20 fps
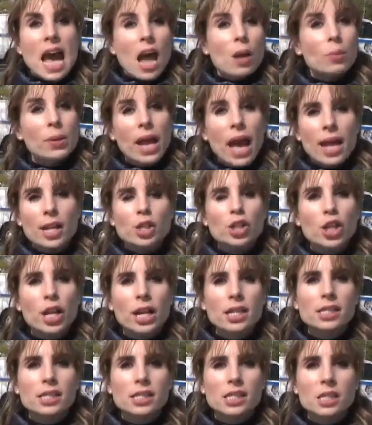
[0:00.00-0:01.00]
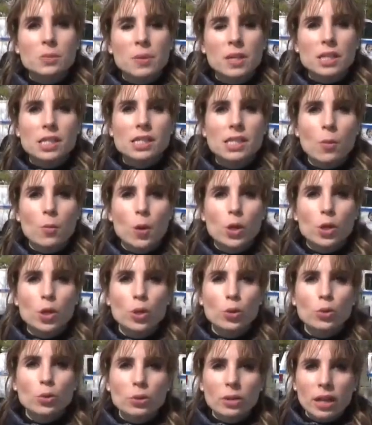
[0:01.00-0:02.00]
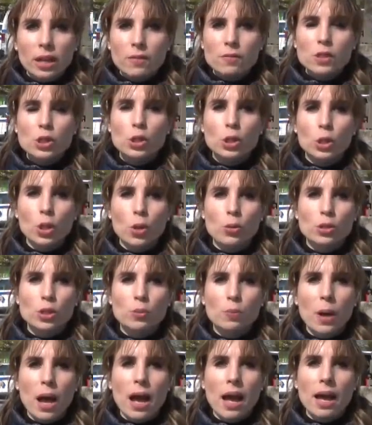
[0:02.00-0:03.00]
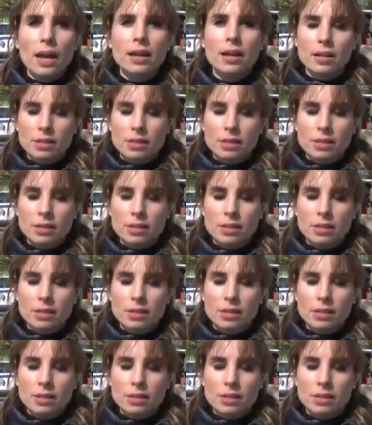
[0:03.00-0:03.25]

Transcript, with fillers: And we had a chance to speak to someone who lives close by,